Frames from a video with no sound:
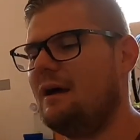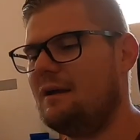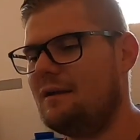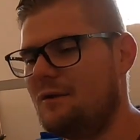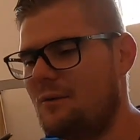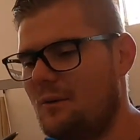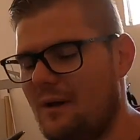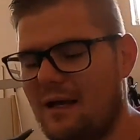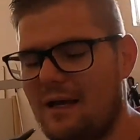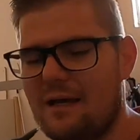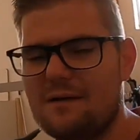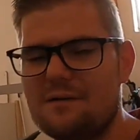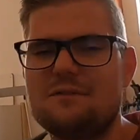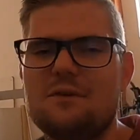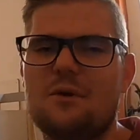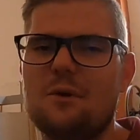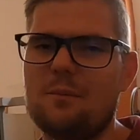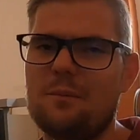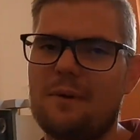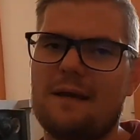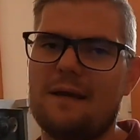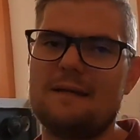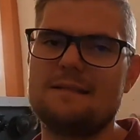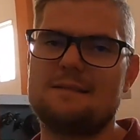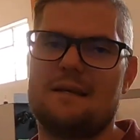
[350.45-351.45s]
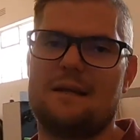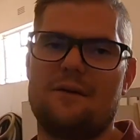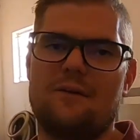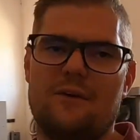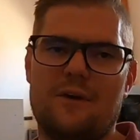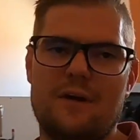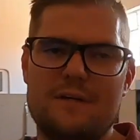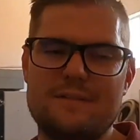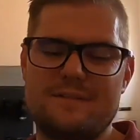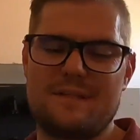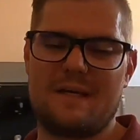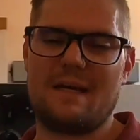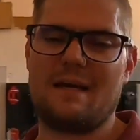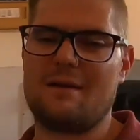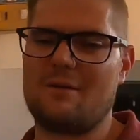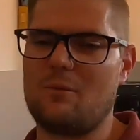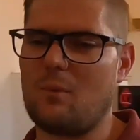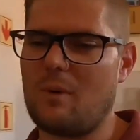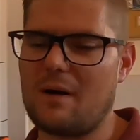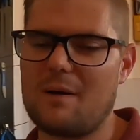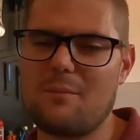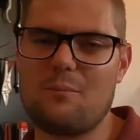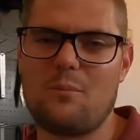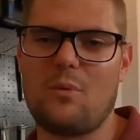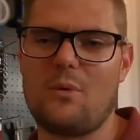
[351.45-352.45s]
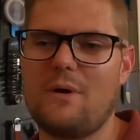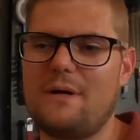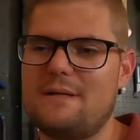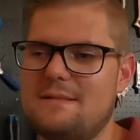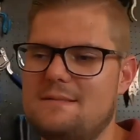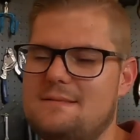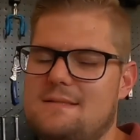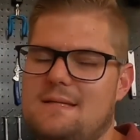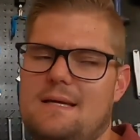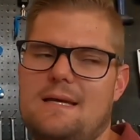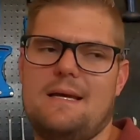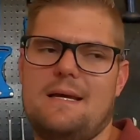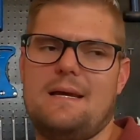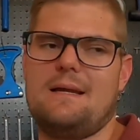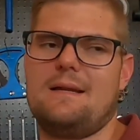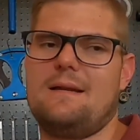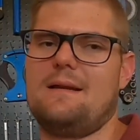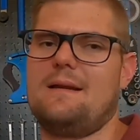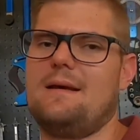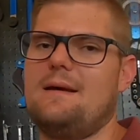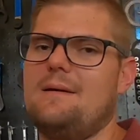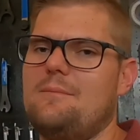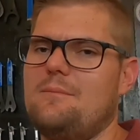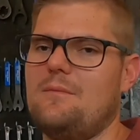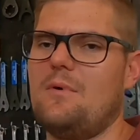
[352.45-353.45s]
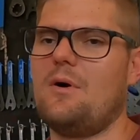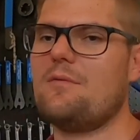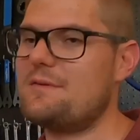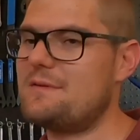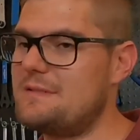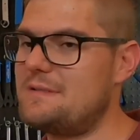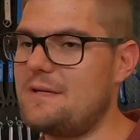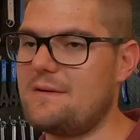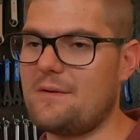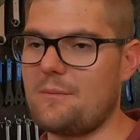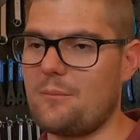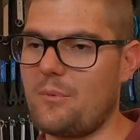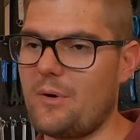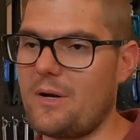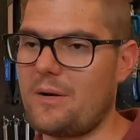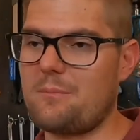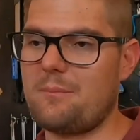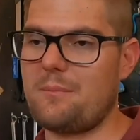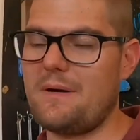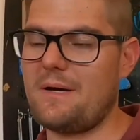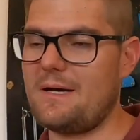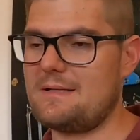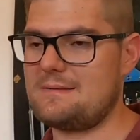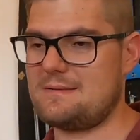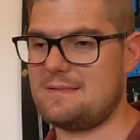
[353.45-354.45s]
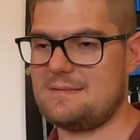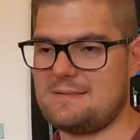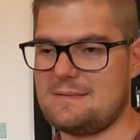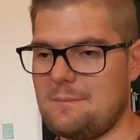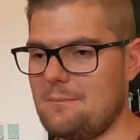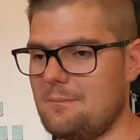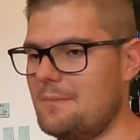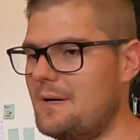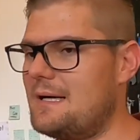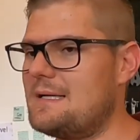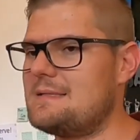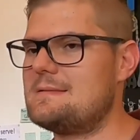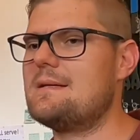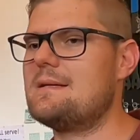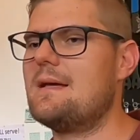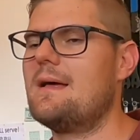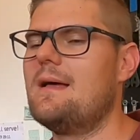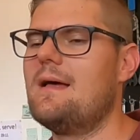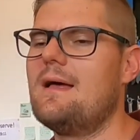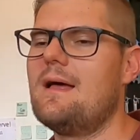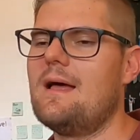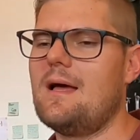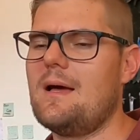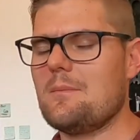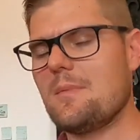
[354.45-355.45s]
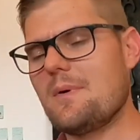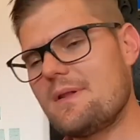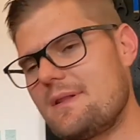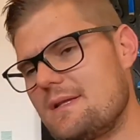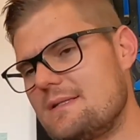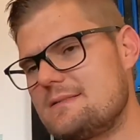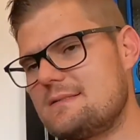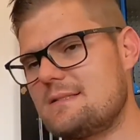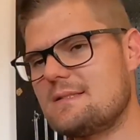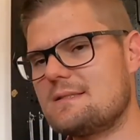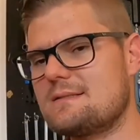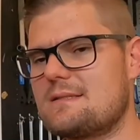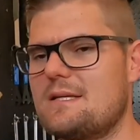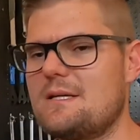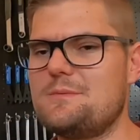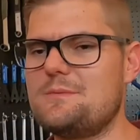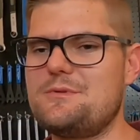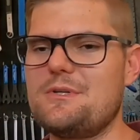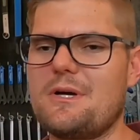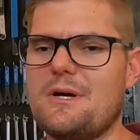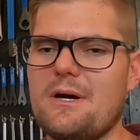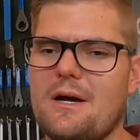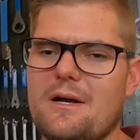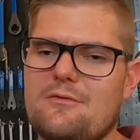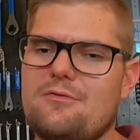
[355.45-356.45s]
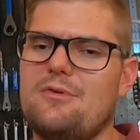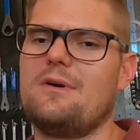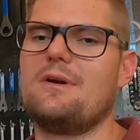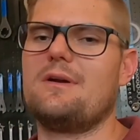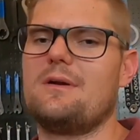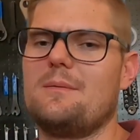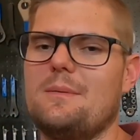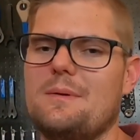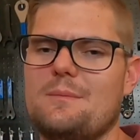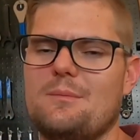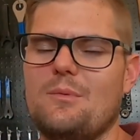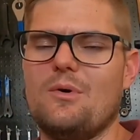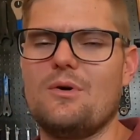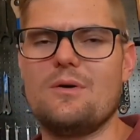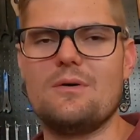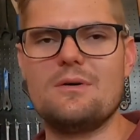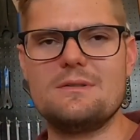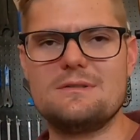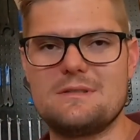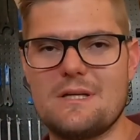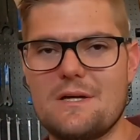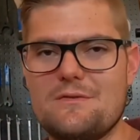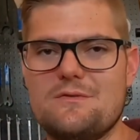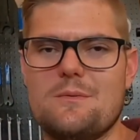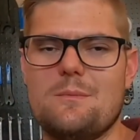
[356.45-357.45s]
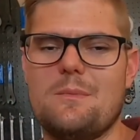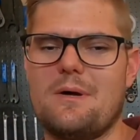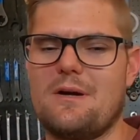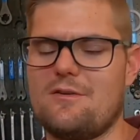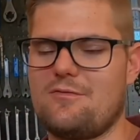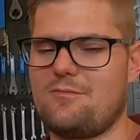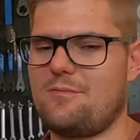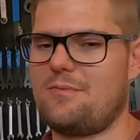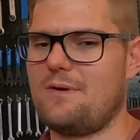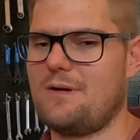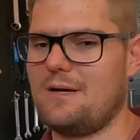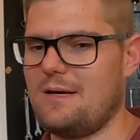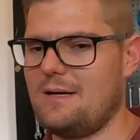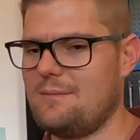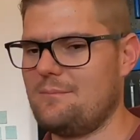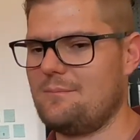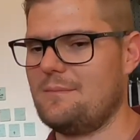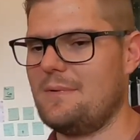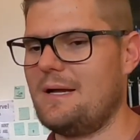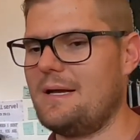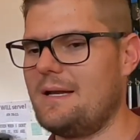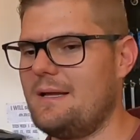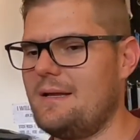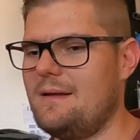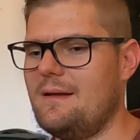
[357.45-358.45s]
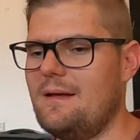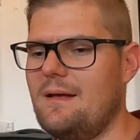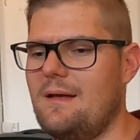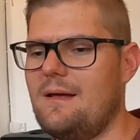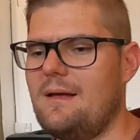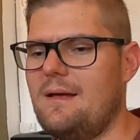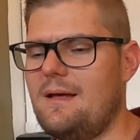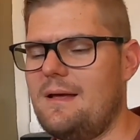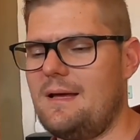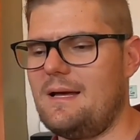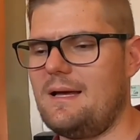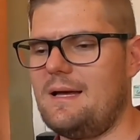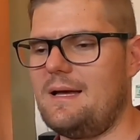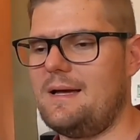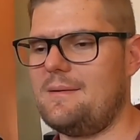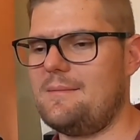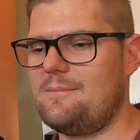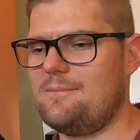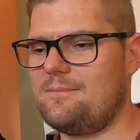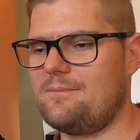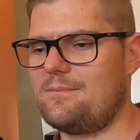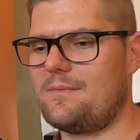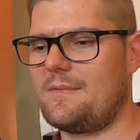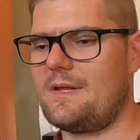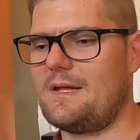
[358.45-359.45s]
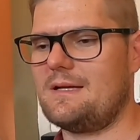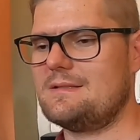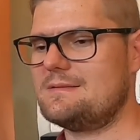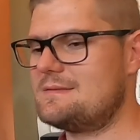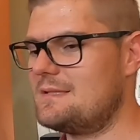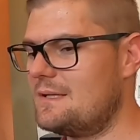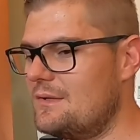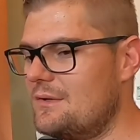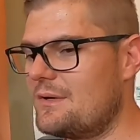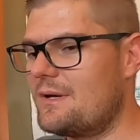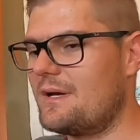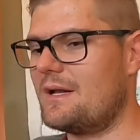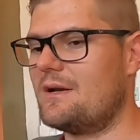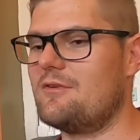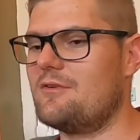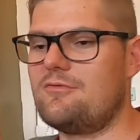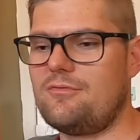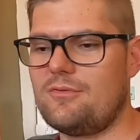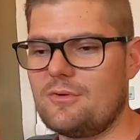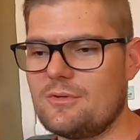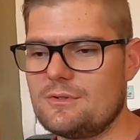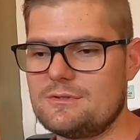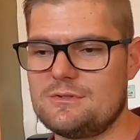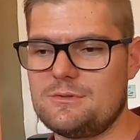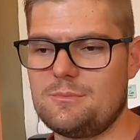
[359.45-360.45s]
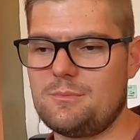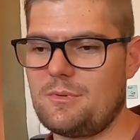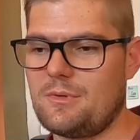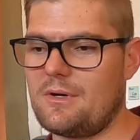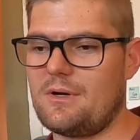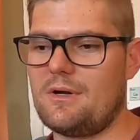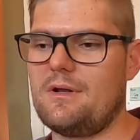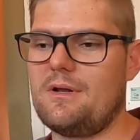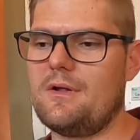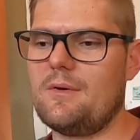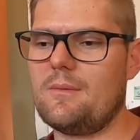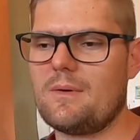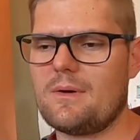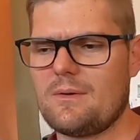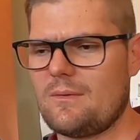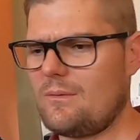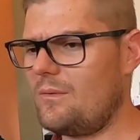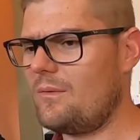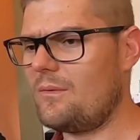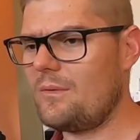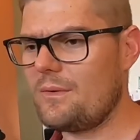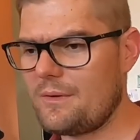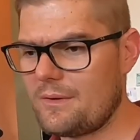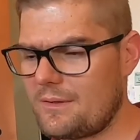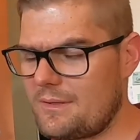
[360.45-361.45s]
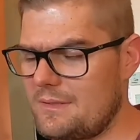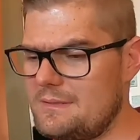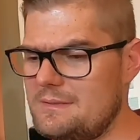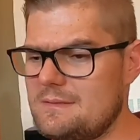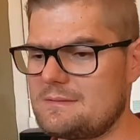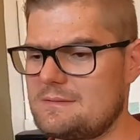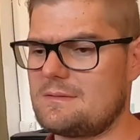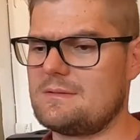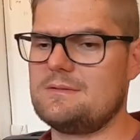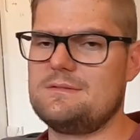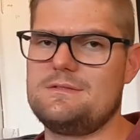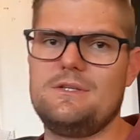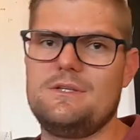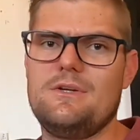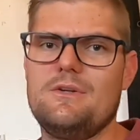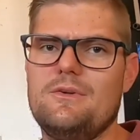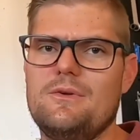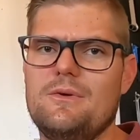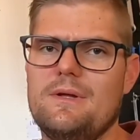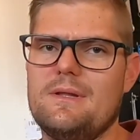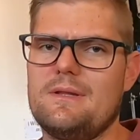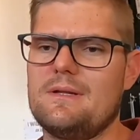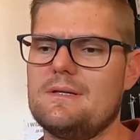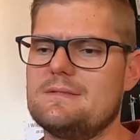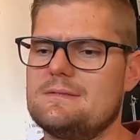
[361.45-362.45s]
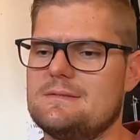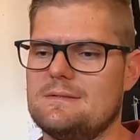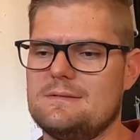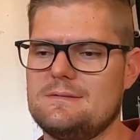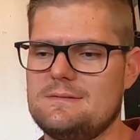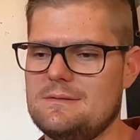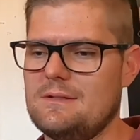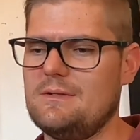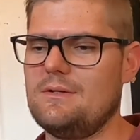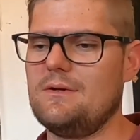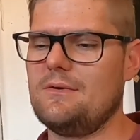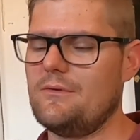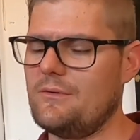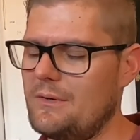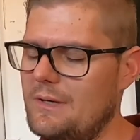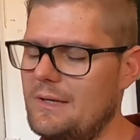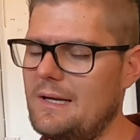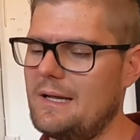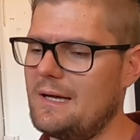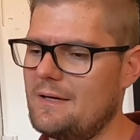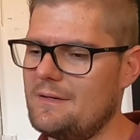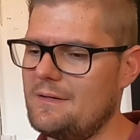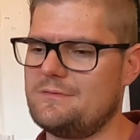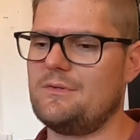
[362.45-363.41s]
You will have to replace that rotor at one point, and obviously the brake pads is a must, but this just keeps you going for a little bit more, saves you a bit of money until you can afford to put on a new one, or you can just continue doing this until you really have